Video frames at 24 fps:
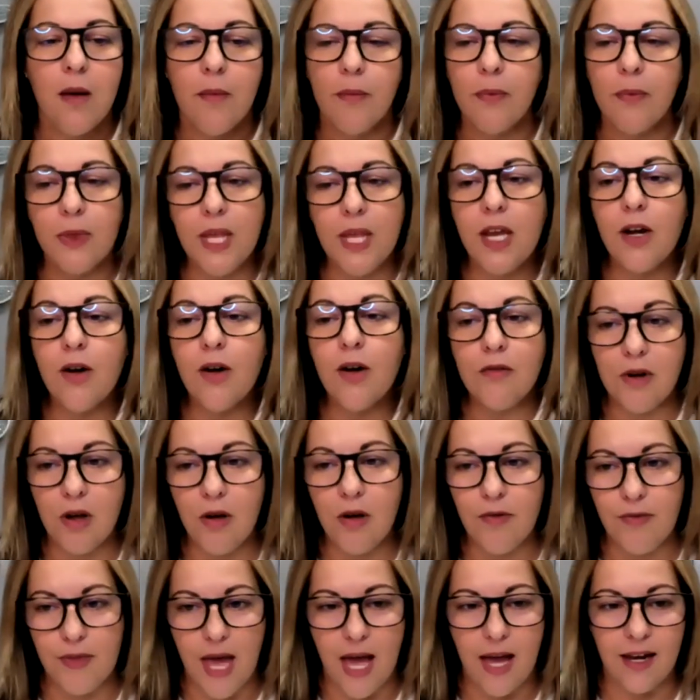They don't know
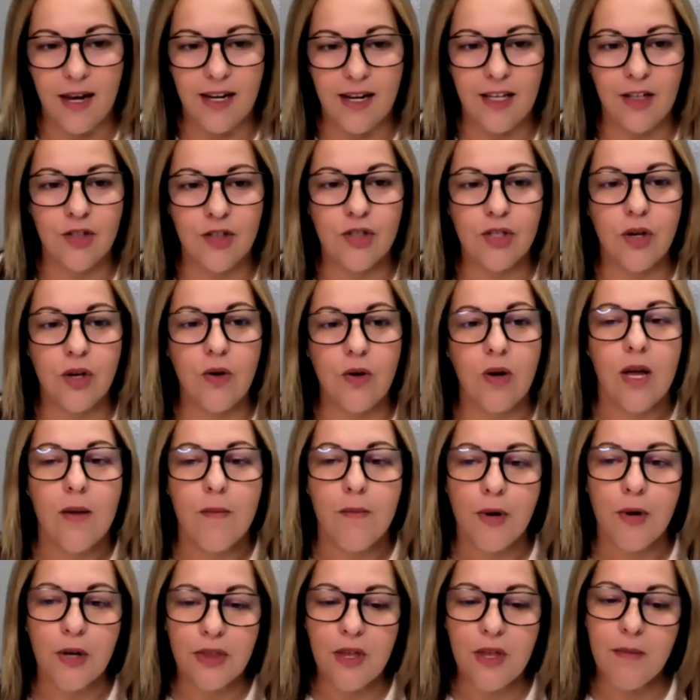that. And so
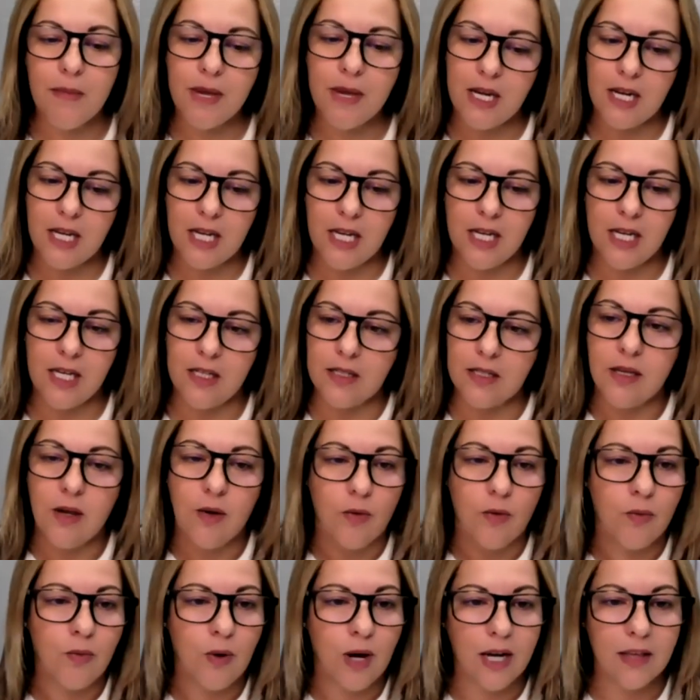put them at ease,
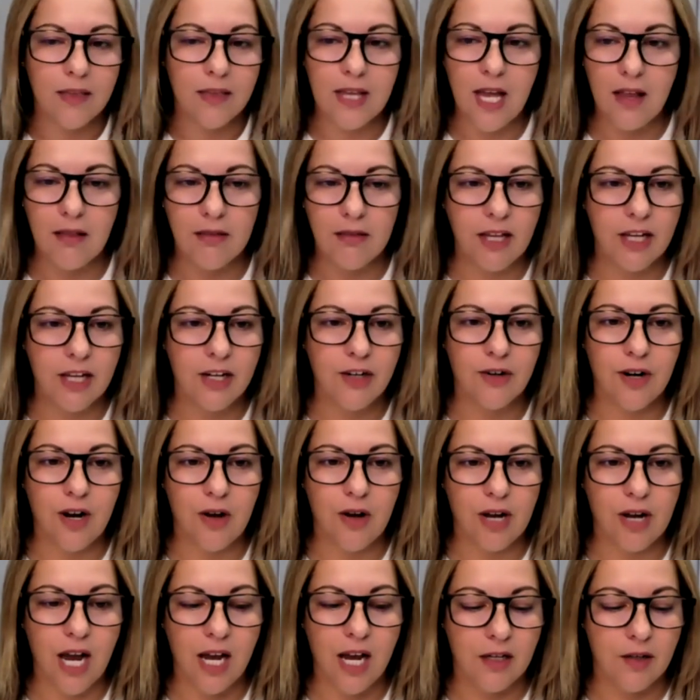write that letter out,
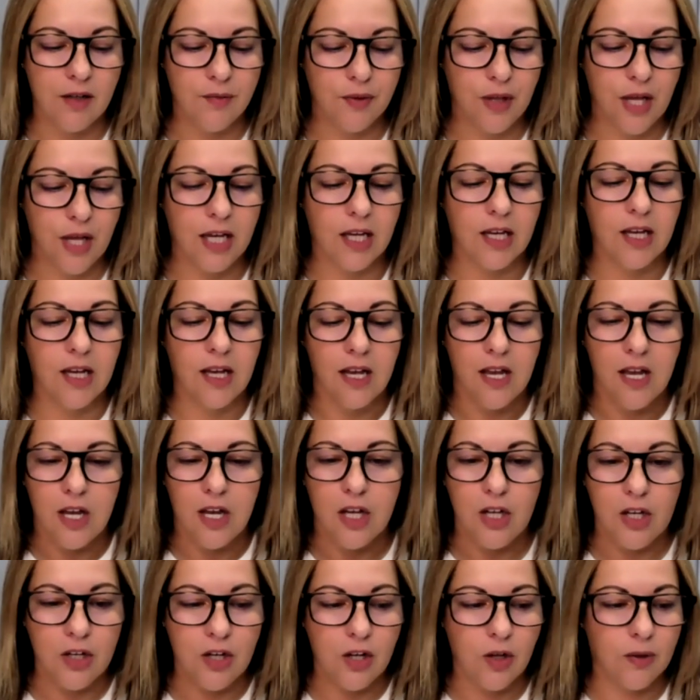kind of like,
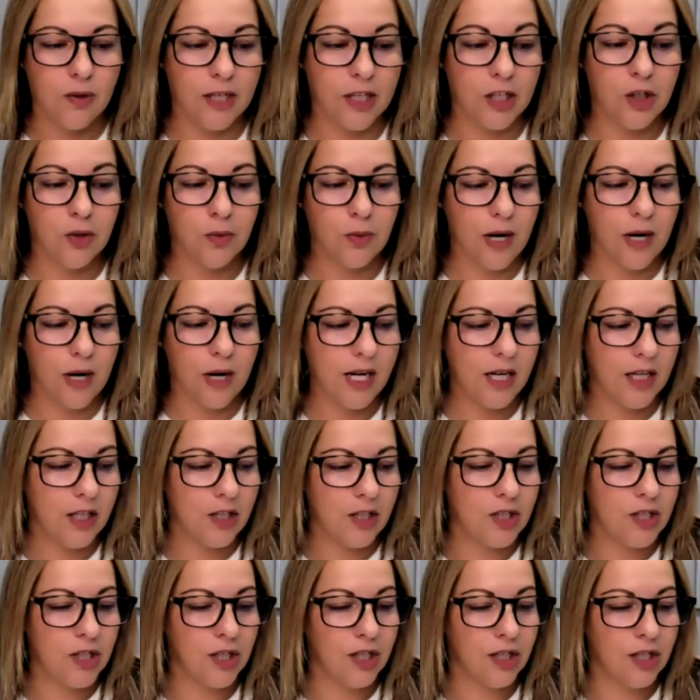like you're writing it
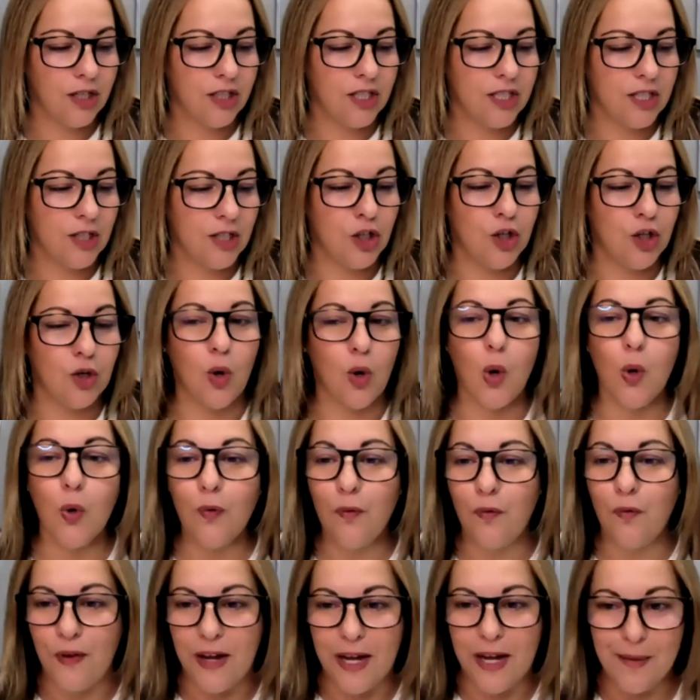to your own
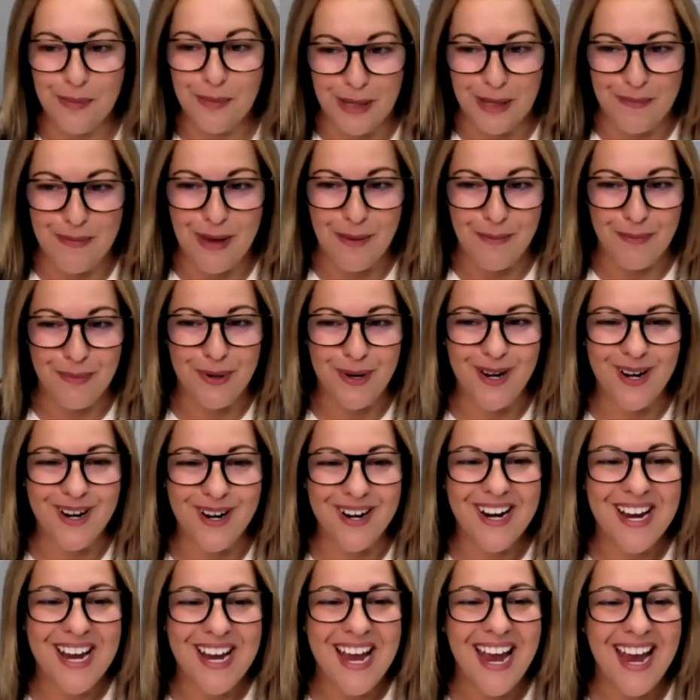family member,
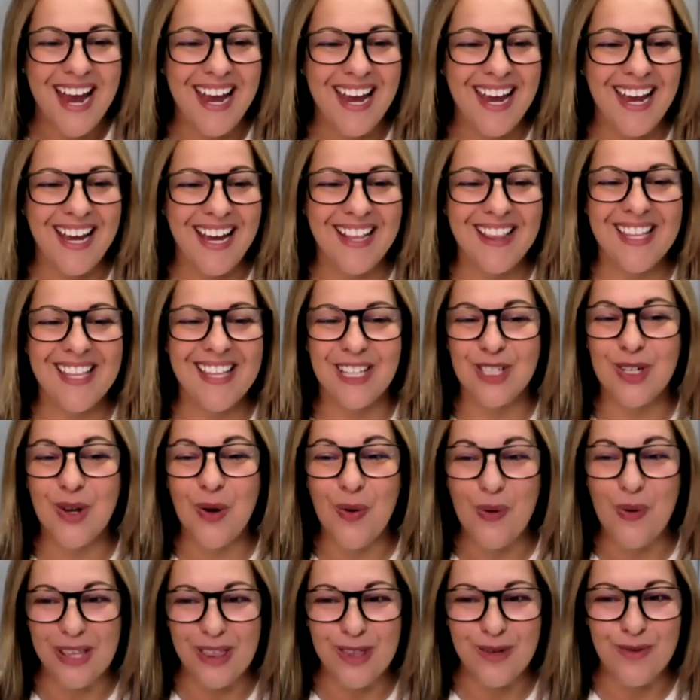and that's
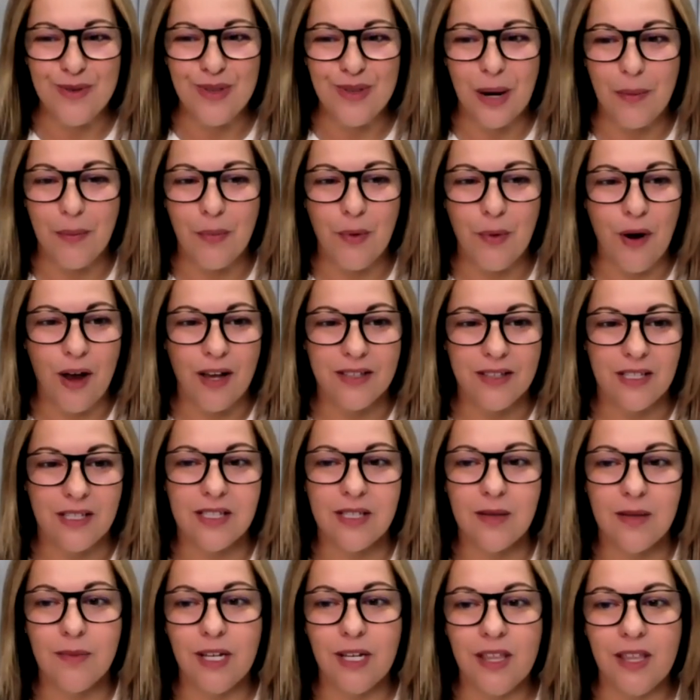going through that process,
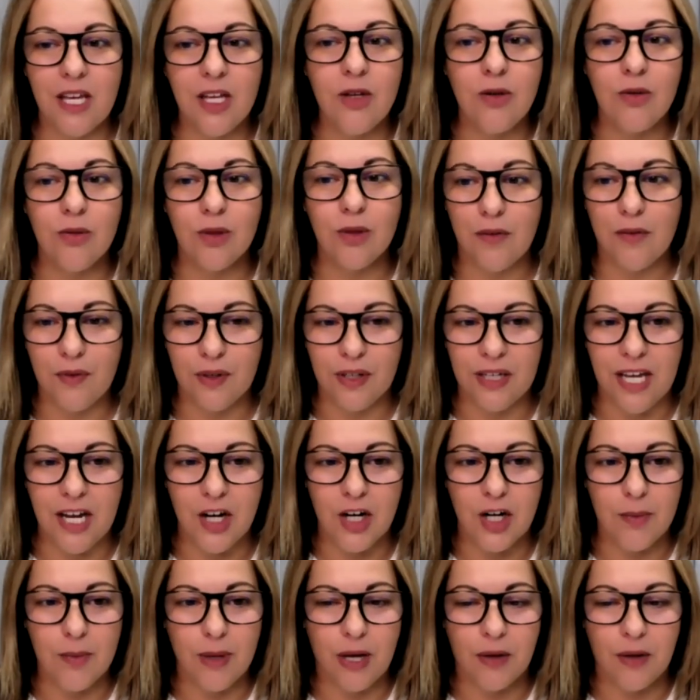somebody that you love and care
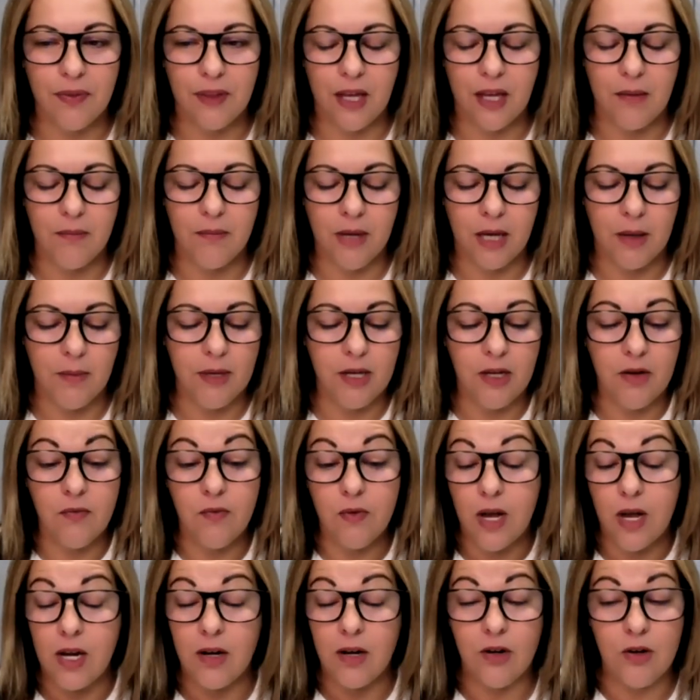about, that maybe,
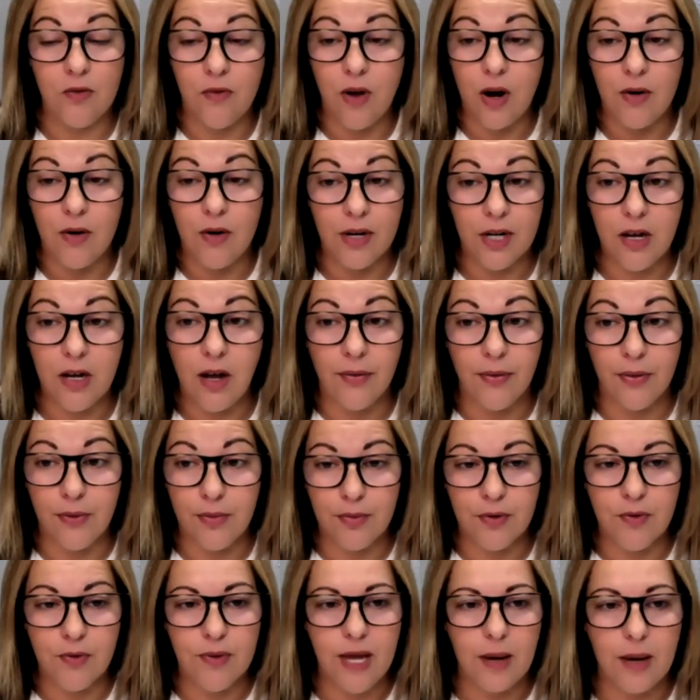and you've already gone
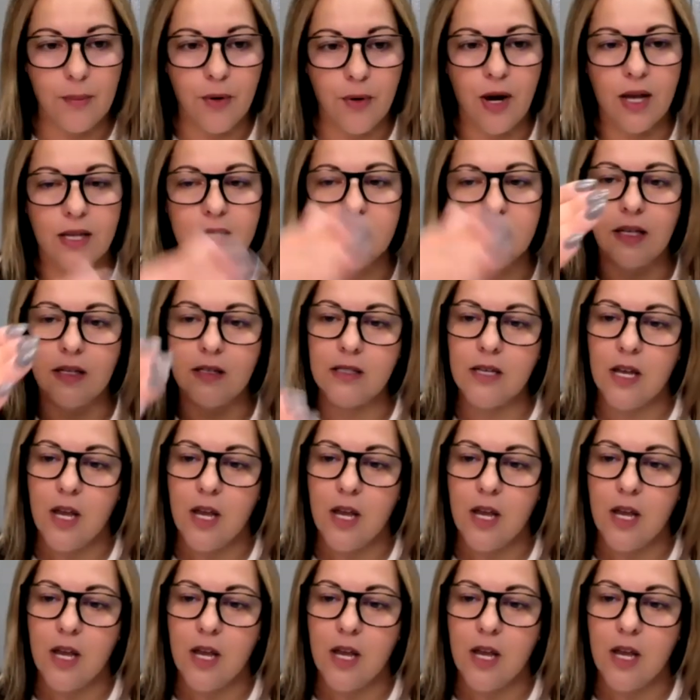through that process.